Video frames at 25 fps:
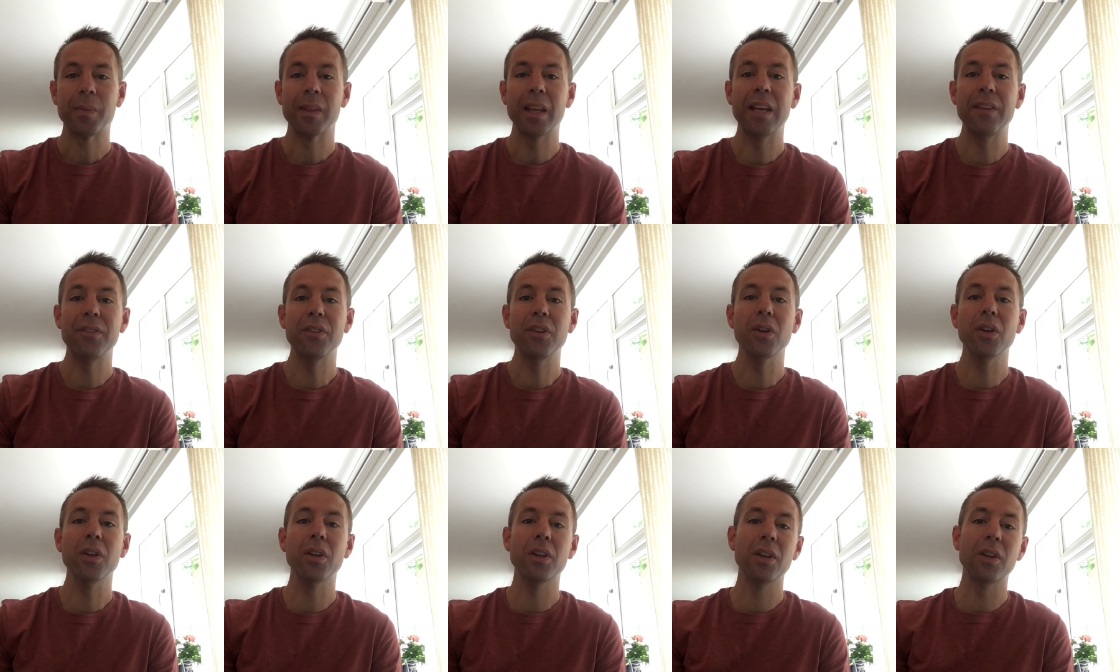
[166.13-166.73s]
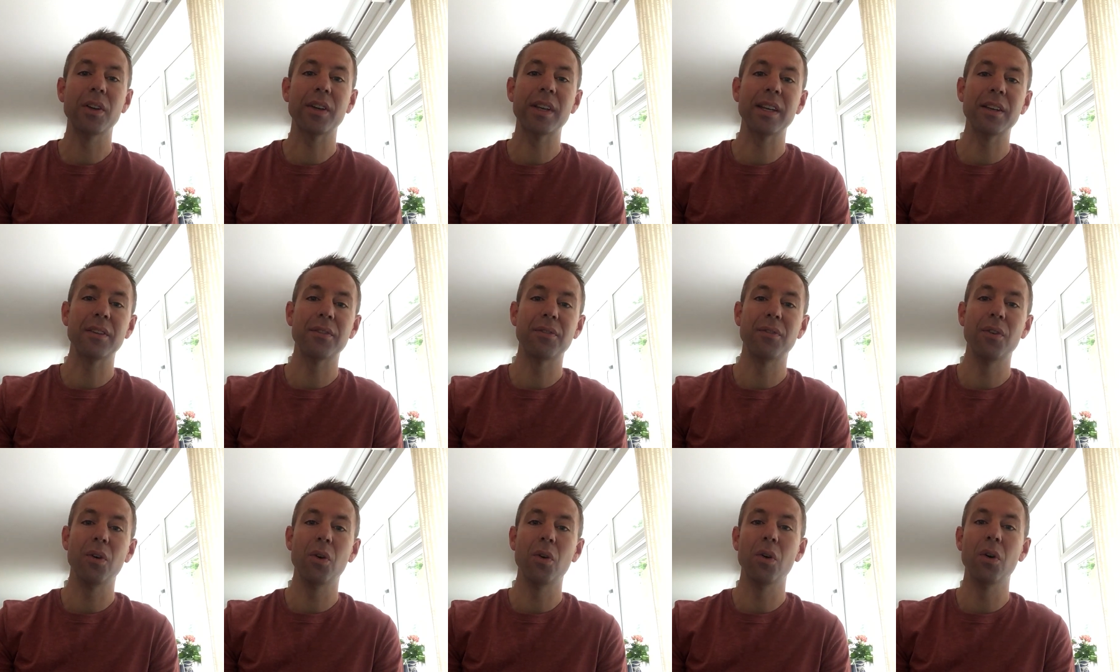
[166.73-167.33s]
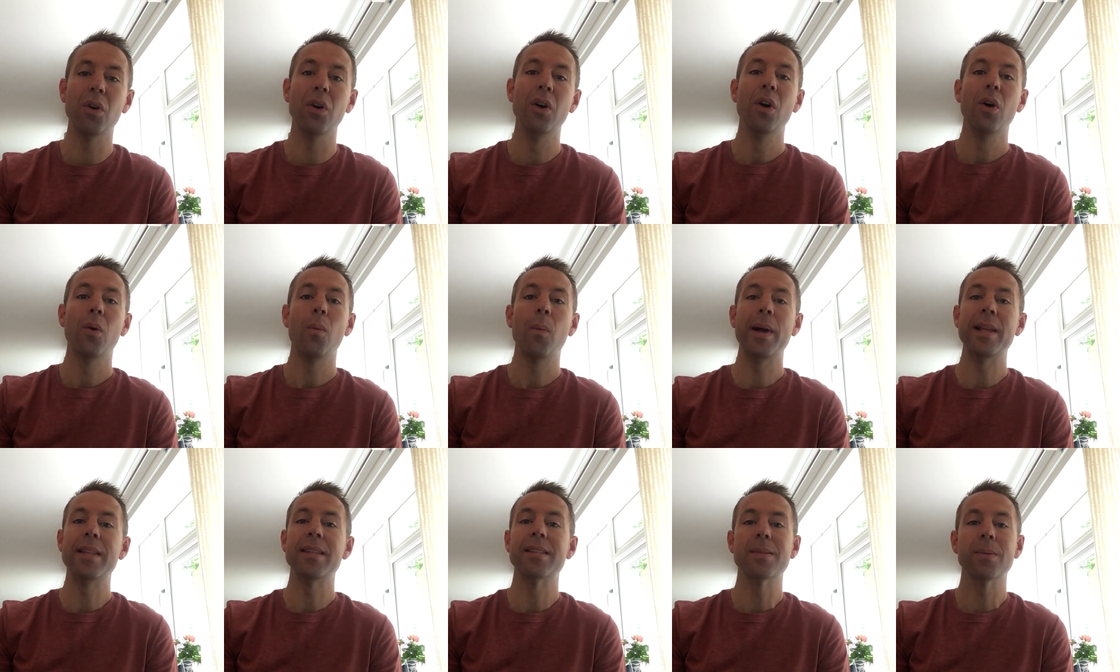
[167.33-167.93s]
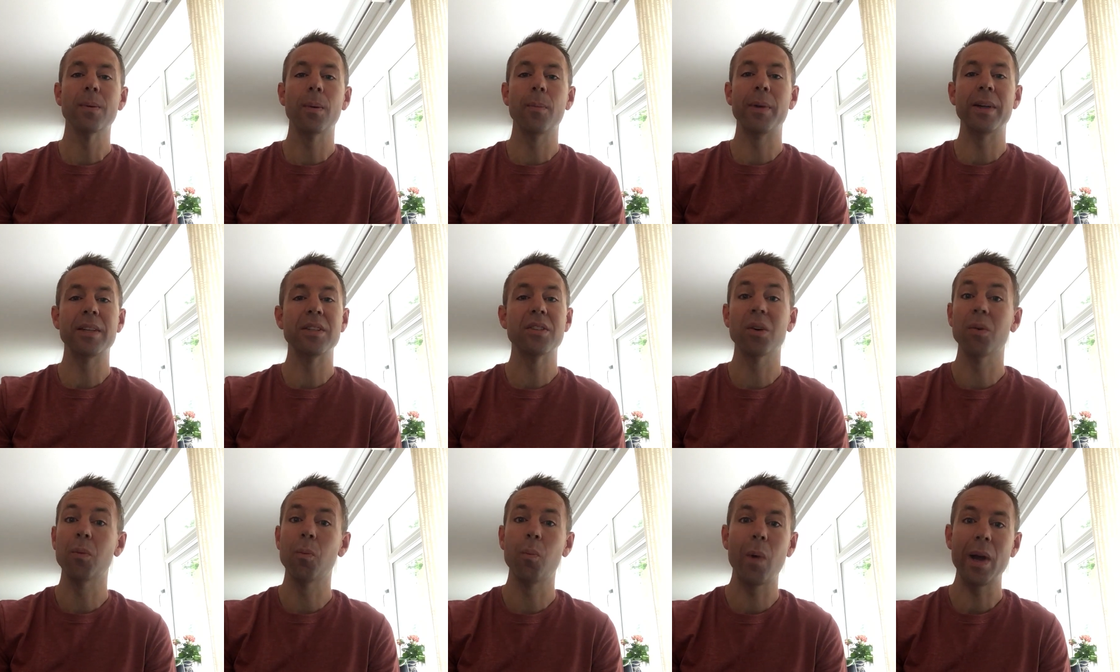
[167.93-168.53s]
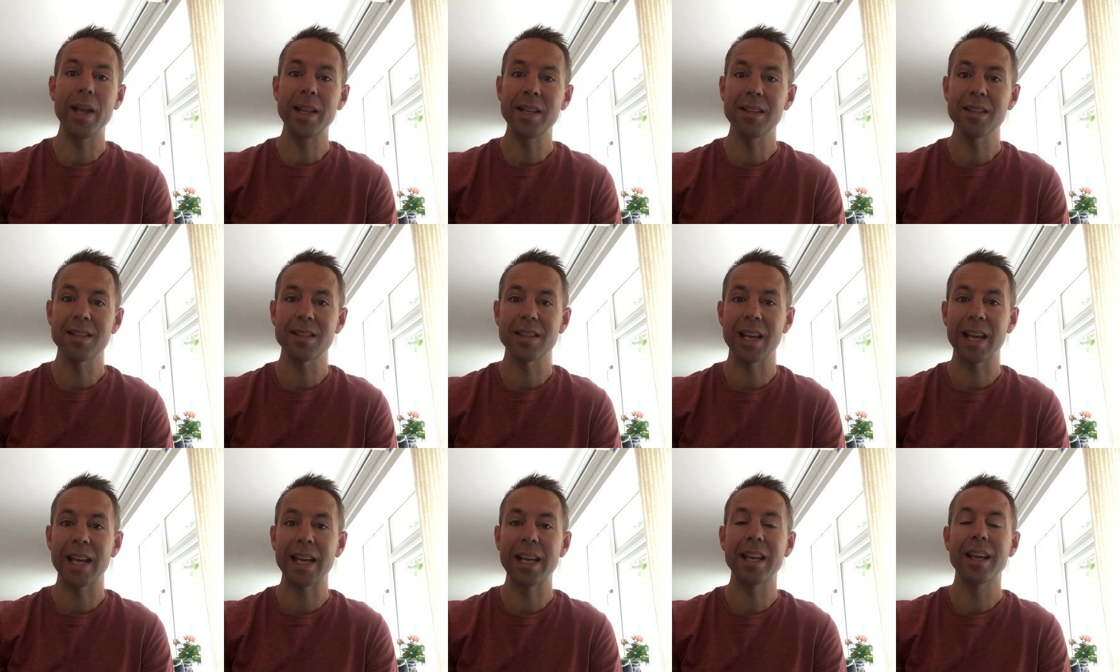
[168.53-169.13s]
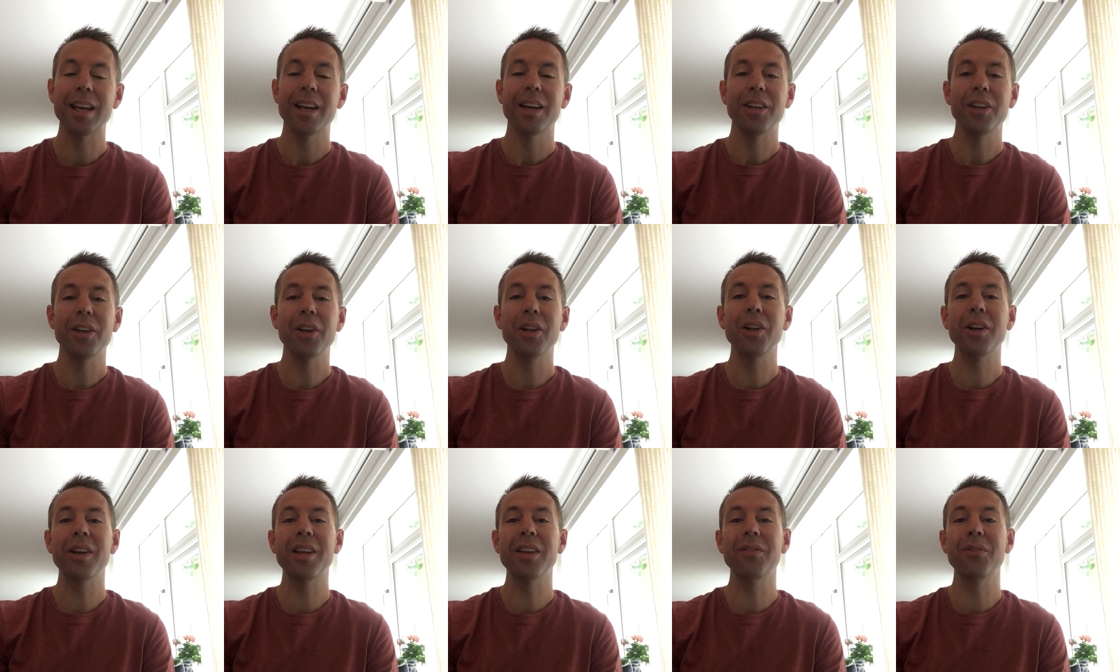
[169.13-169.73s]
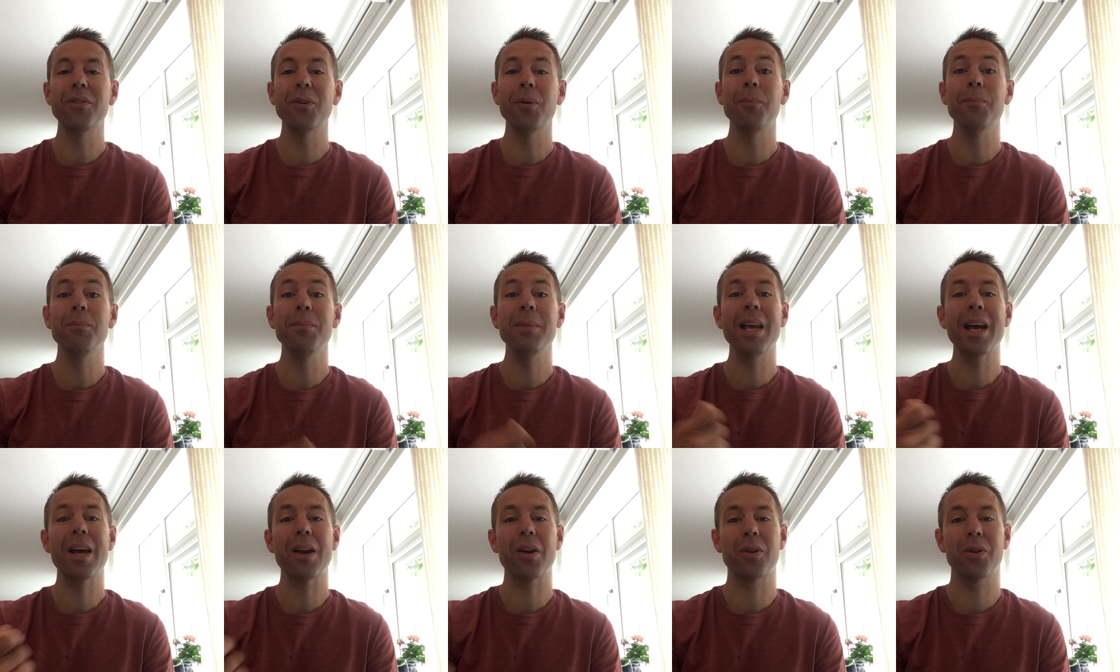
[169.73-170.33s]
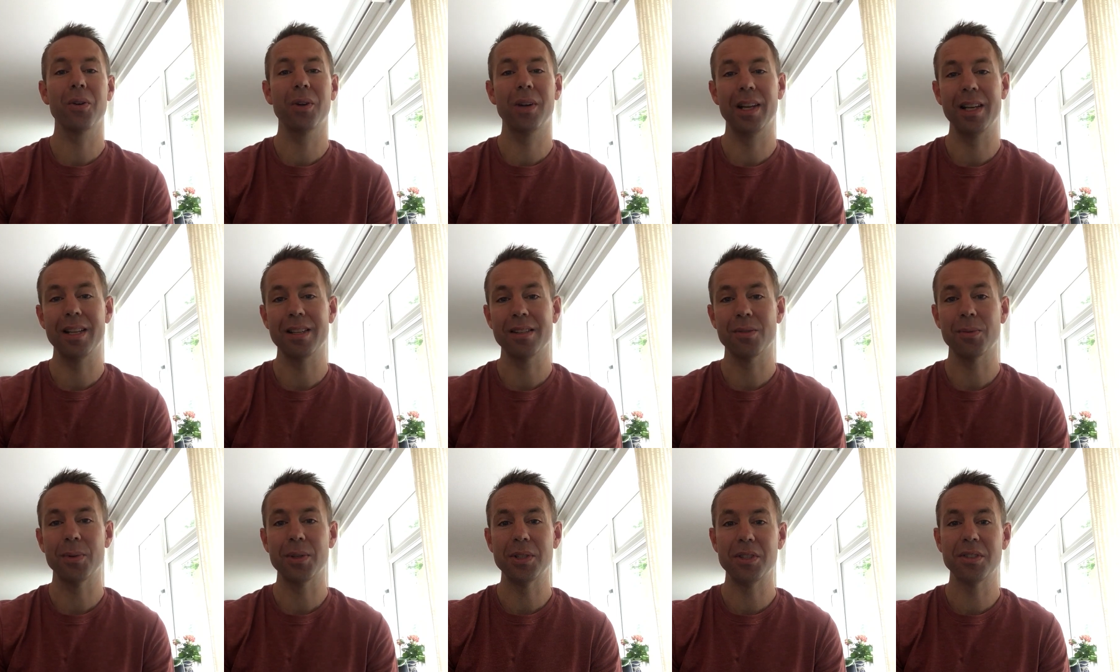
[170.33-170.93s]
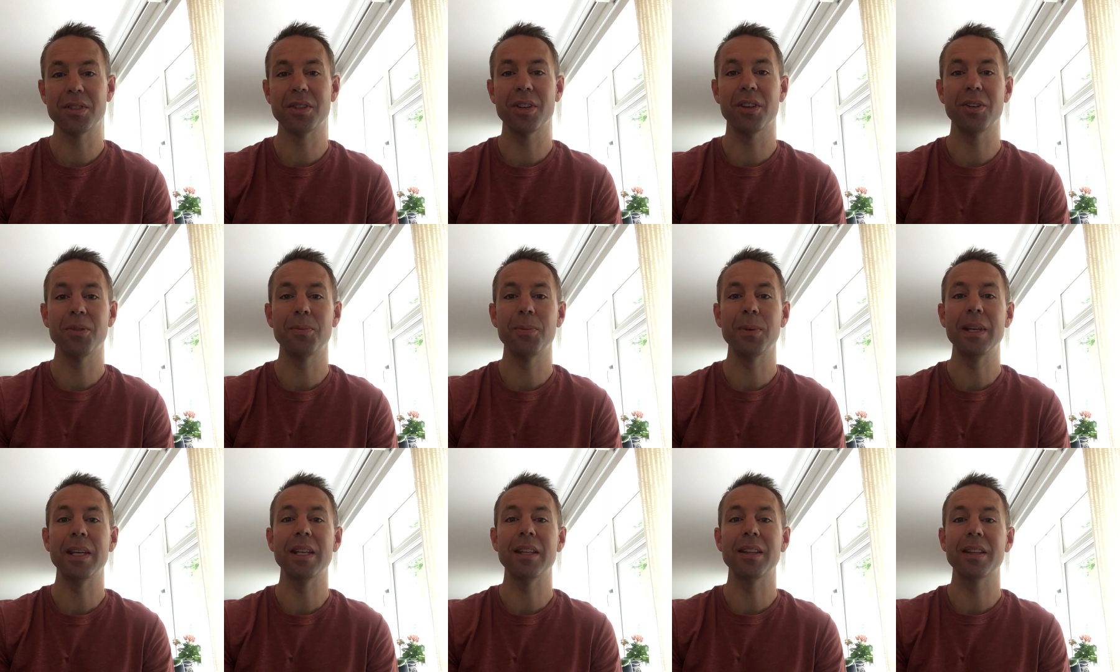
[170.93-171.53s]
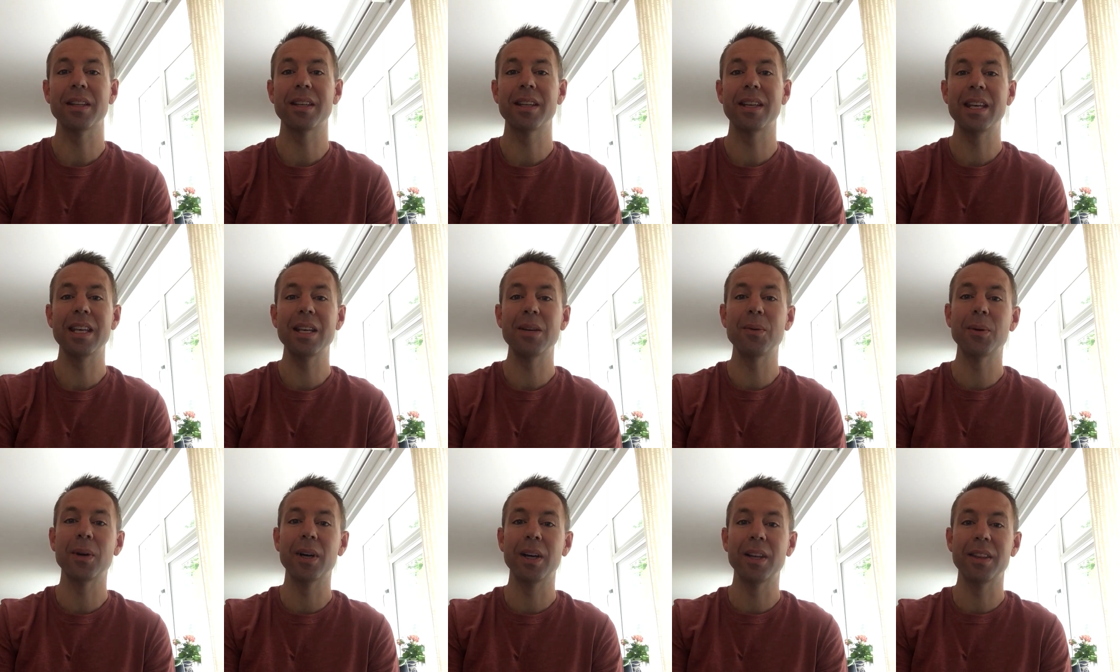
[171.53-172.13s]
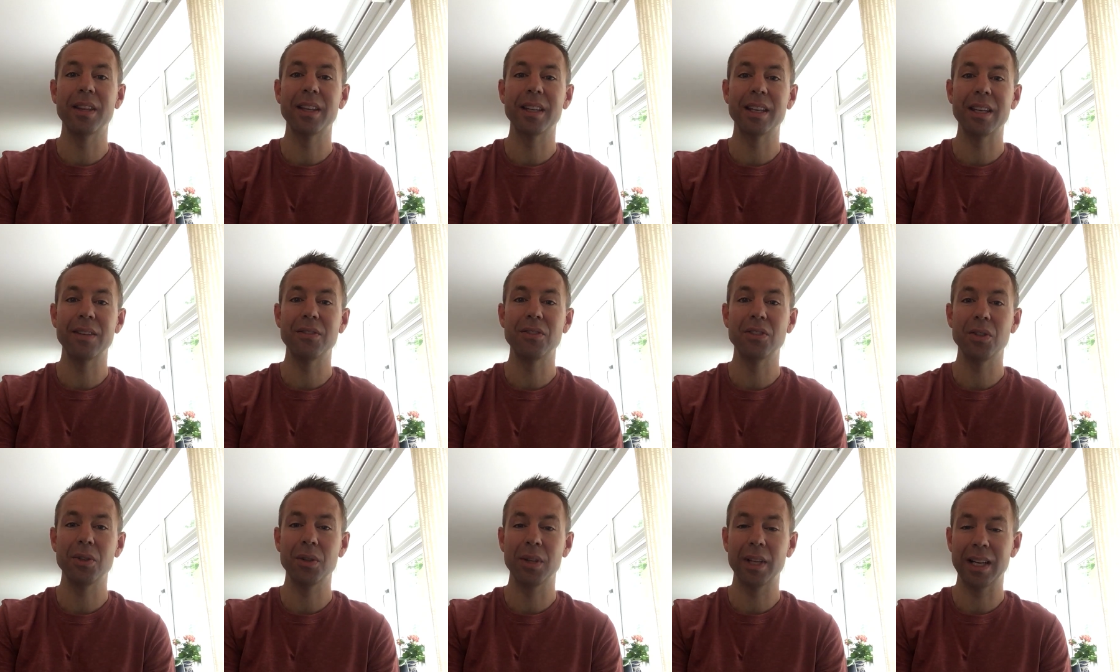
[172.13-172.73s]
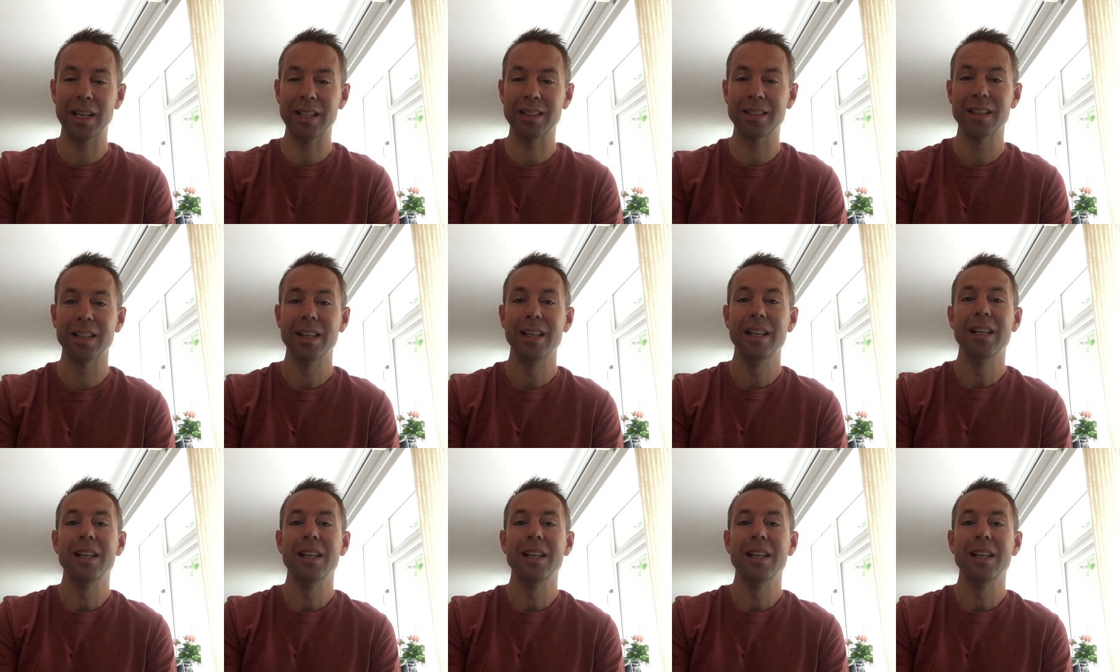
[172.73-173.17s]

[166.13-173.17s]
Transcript: If you're looking for when someone went on Wednesday, you're looking for miércoles, which is going to be the key word that gives you that.